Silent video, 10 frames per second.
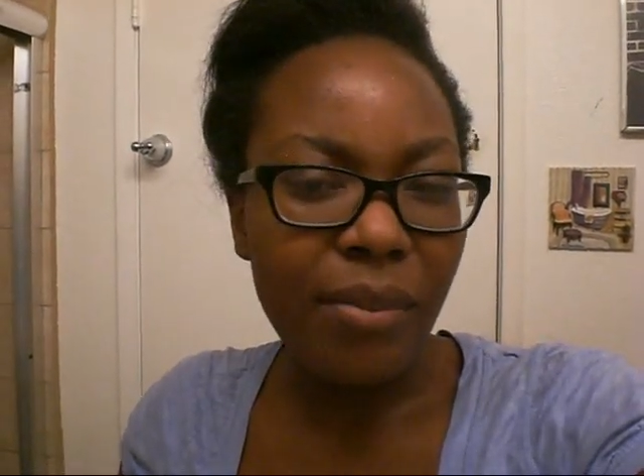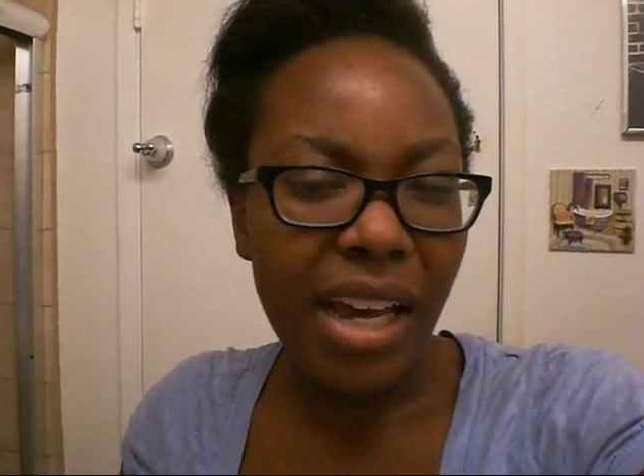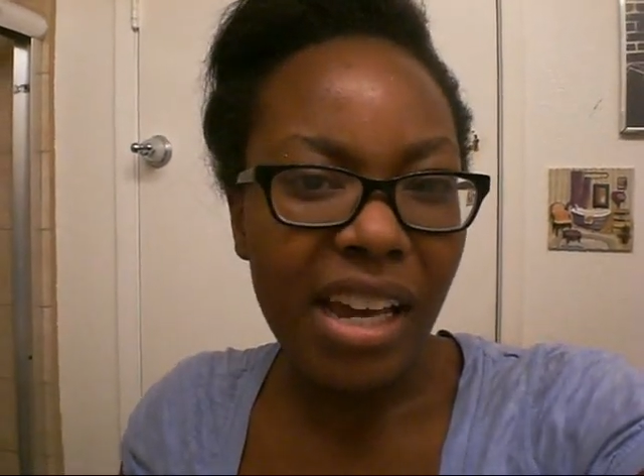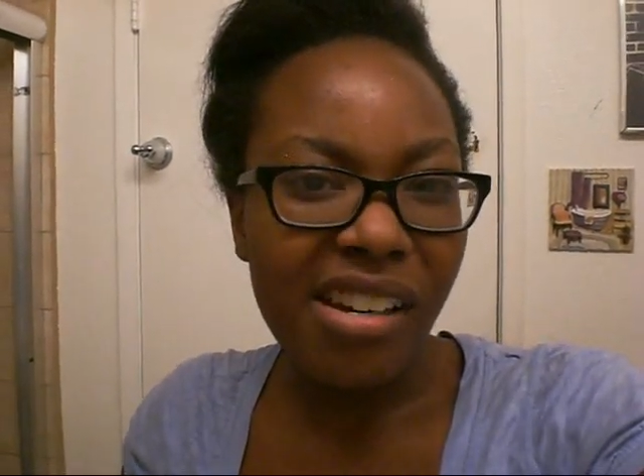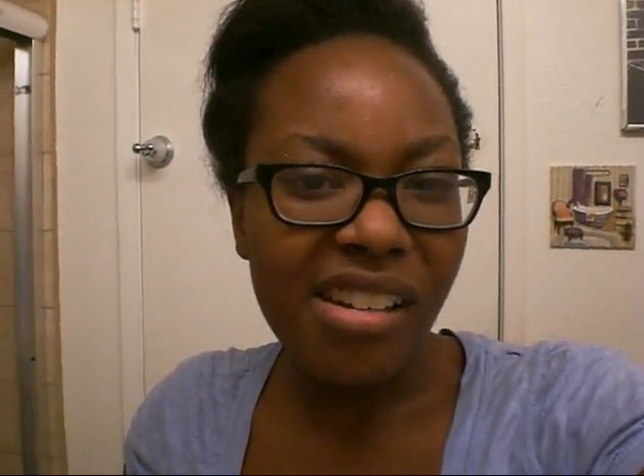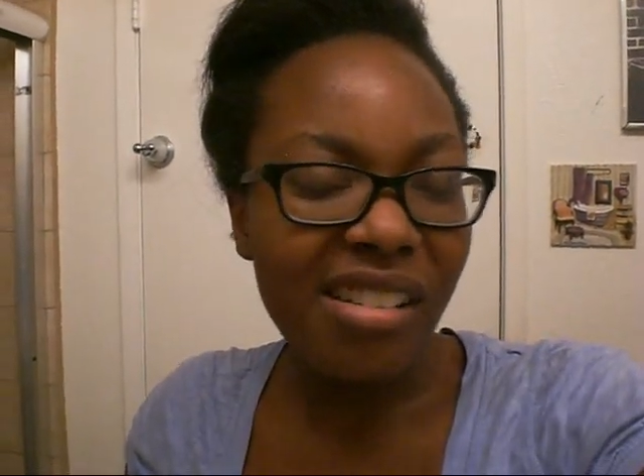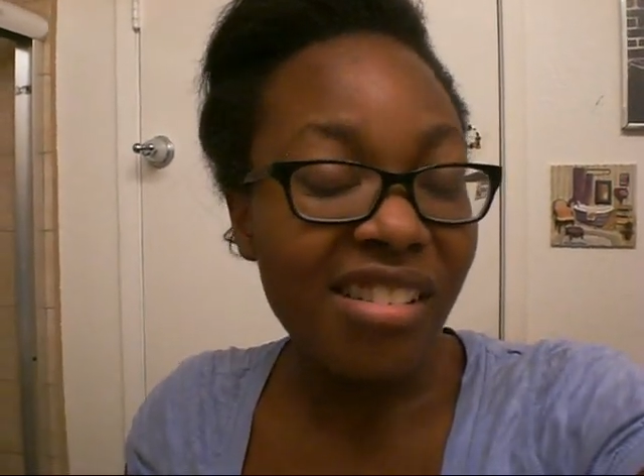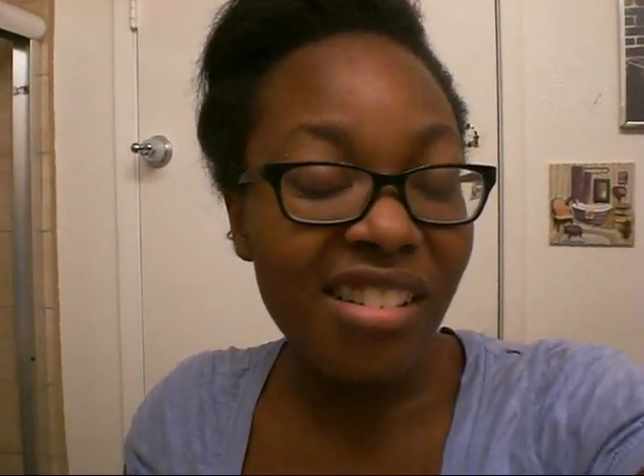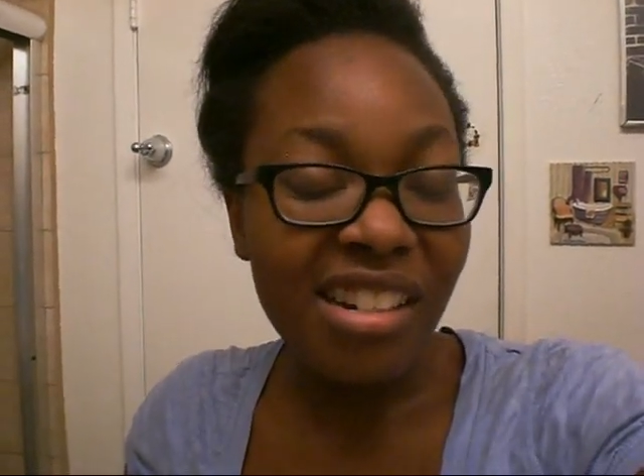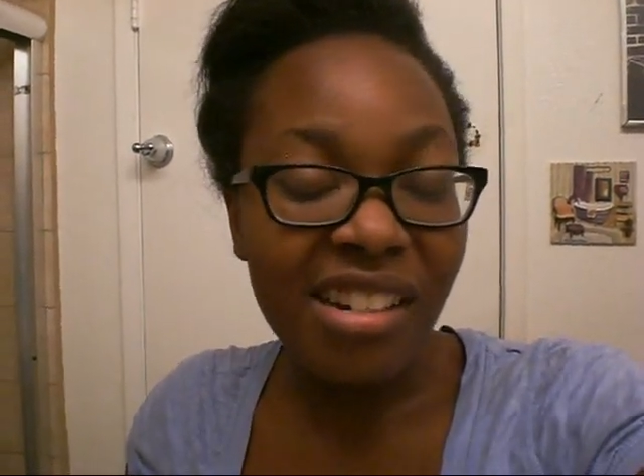matter?
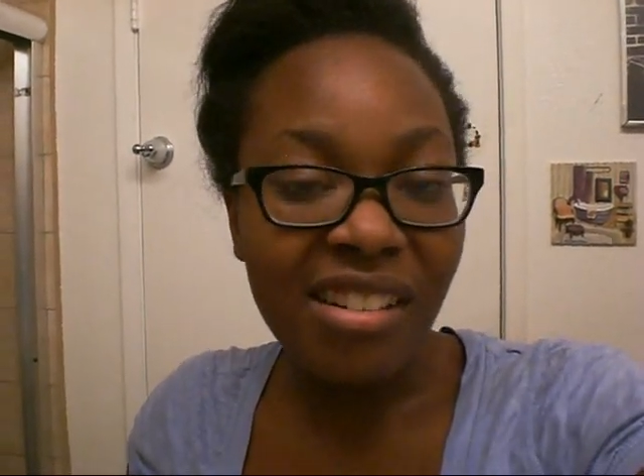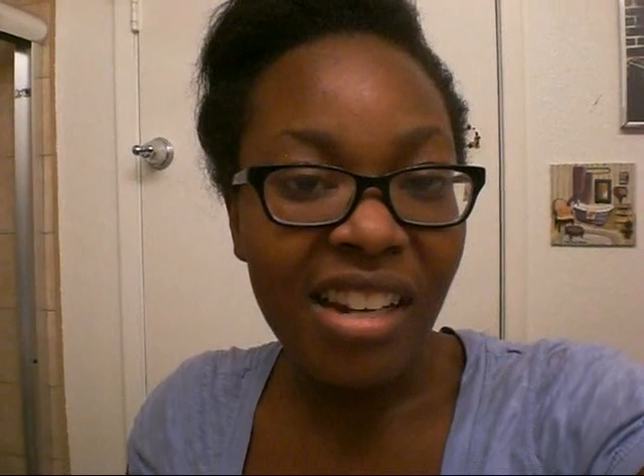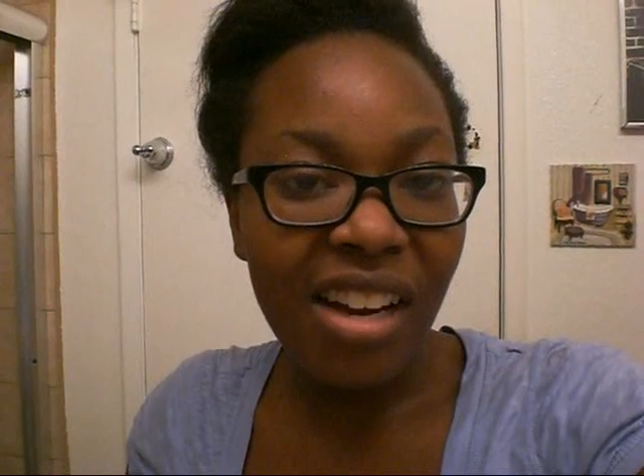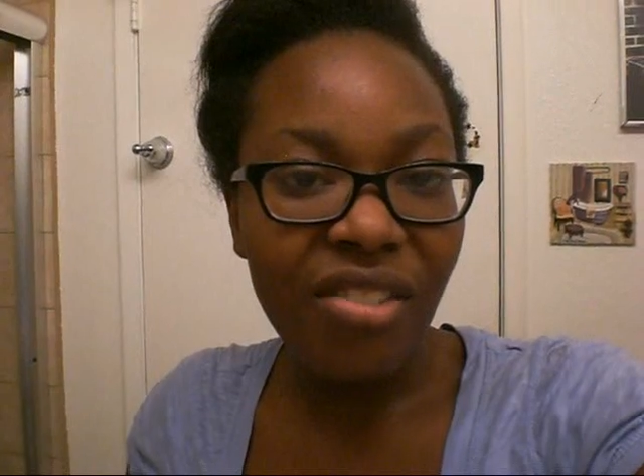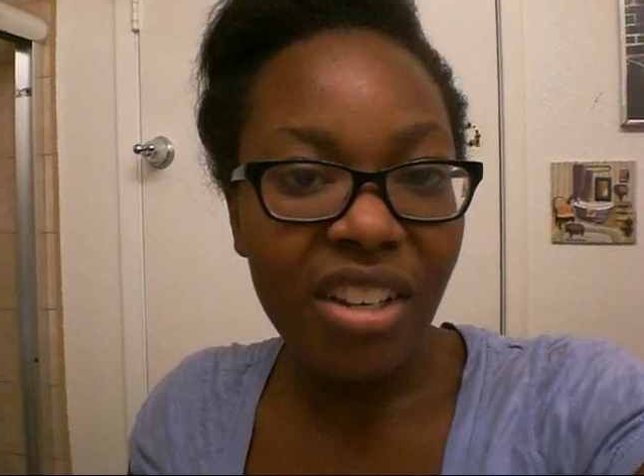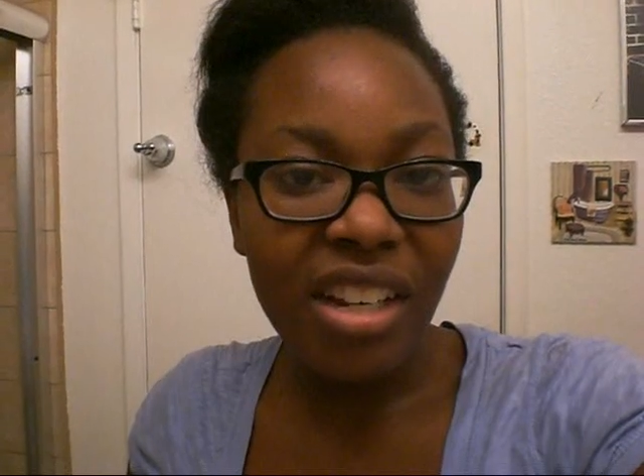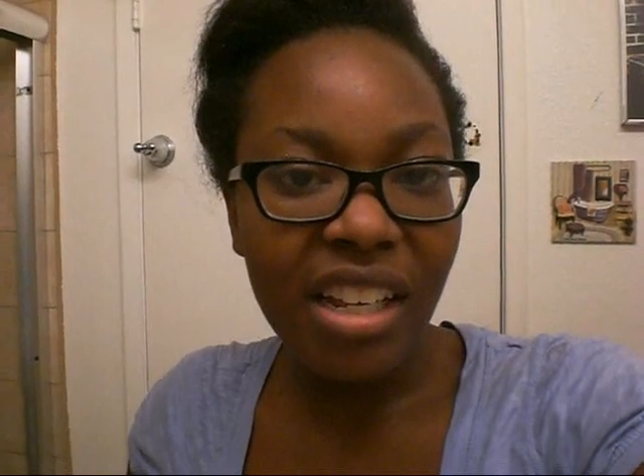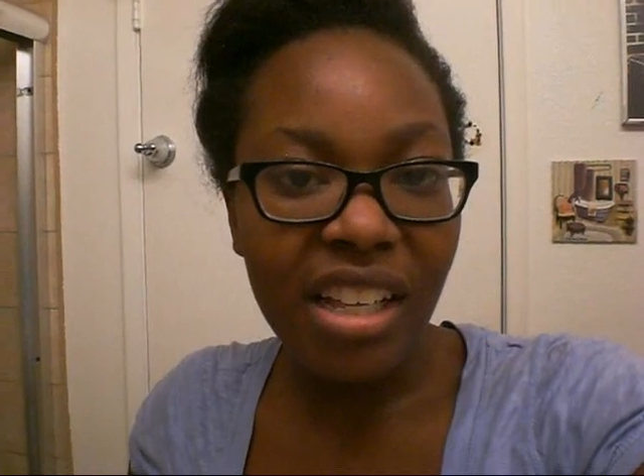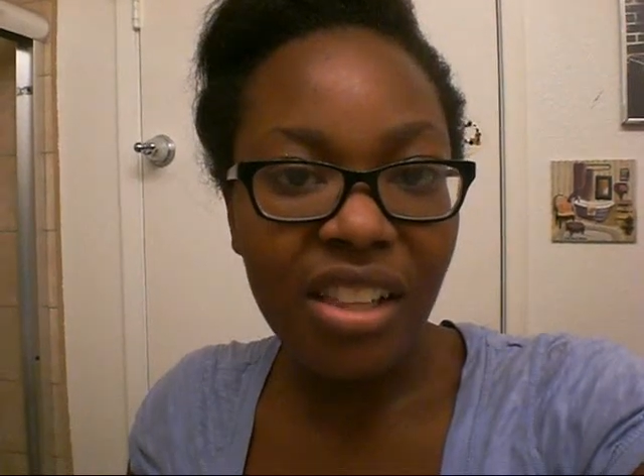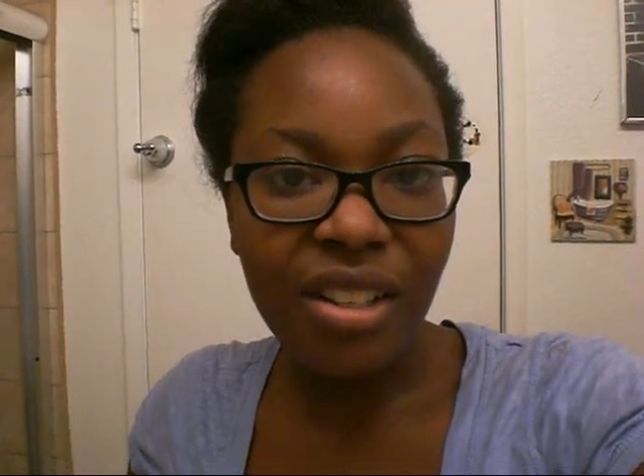Not really
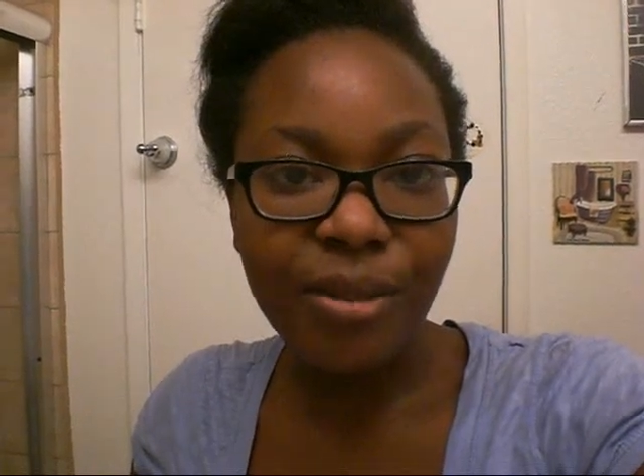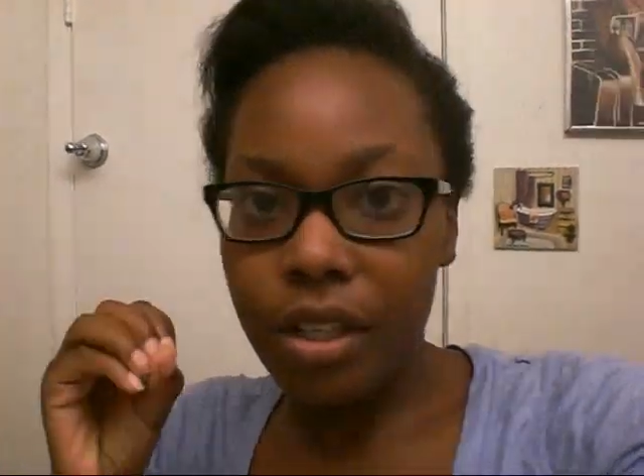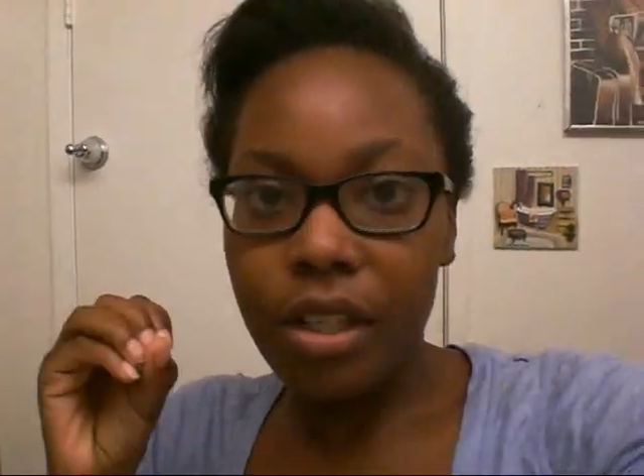either.